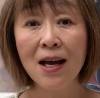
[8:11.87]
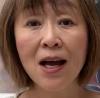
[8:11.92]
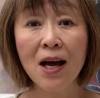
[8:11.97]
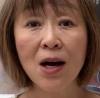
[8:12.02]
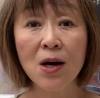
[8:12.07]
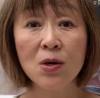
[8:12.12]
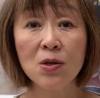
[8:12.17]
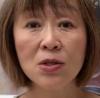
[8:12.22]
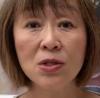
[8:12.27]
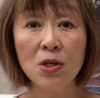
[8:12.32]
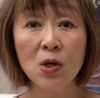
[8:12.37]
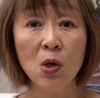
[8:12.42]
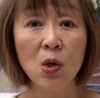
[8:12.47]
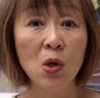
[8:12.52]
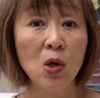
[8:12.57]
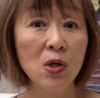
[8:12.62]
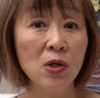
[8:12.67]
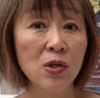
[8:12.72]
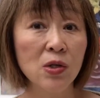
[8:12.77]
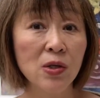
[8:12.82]
Also,
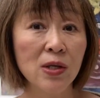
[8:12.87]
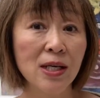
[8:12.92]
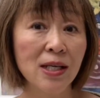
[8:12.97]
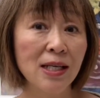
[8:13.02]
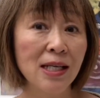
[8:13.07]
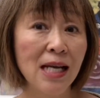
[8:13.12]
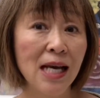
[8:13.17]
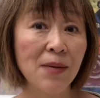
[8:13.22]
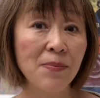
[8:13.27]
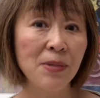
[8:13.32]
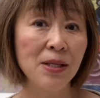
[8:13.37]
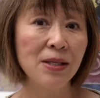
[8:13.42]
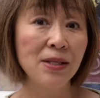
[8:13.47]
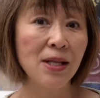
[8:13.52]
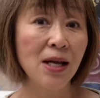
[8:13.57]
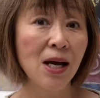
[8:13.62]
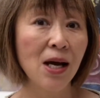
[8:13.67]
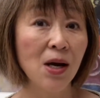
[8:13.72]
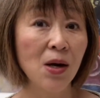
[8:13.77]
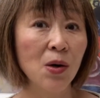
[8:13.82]
you can let me
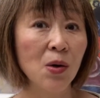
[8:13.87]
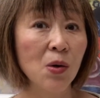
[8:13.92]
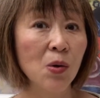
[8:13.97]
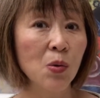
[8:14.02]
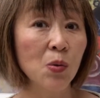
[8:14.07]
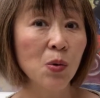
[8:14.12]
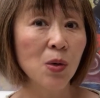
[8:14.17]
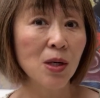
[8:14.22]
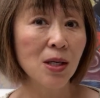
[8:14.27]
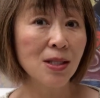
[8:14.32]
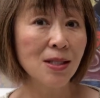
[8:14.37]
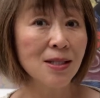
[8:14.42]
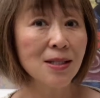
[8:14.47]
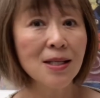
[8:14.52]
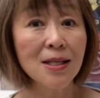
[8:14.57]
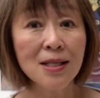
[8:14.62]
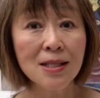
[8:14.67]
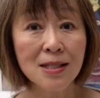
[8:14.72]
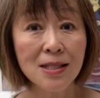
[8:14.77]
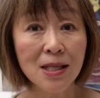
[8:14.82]
know what
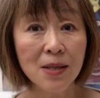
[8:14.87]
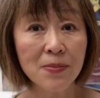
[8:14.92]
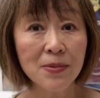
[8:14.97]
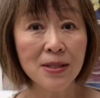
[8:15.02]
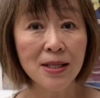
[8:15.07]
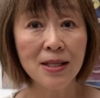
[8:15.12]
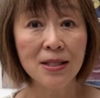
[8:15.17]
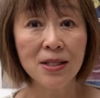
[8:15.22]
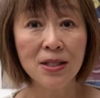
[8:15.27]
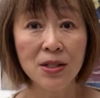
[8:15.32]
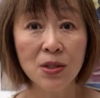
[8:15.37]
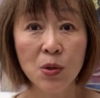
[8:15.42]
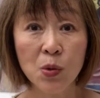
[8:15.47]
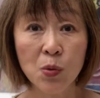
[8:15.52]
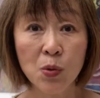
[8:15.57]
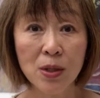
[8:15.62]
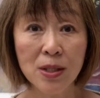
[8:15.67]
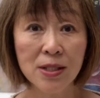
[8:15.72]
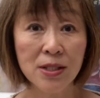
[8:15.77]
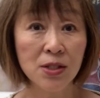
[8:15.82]
subject you
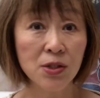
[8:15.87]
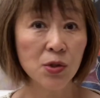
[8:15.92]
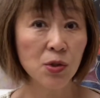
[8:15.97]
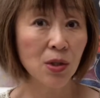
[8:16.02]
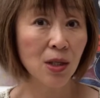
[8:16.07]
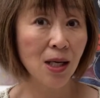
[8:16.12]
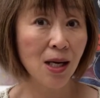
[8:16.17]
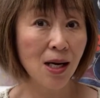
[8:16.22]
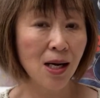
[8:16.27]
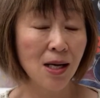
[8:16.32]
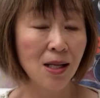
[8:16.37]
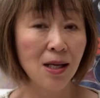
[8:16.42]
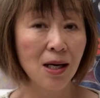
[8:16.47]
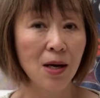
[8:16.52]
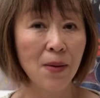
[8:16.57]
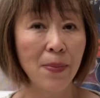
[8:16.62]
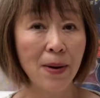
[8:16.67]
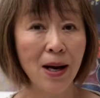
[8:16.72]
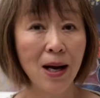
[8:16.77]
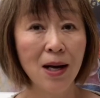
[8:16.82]
wish to learn
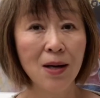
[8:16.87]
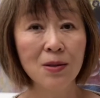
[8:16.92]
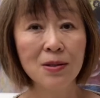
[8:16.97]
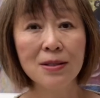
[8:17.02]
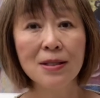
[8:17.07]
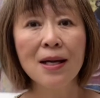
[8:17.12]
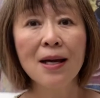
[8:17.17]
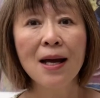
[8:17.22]
about,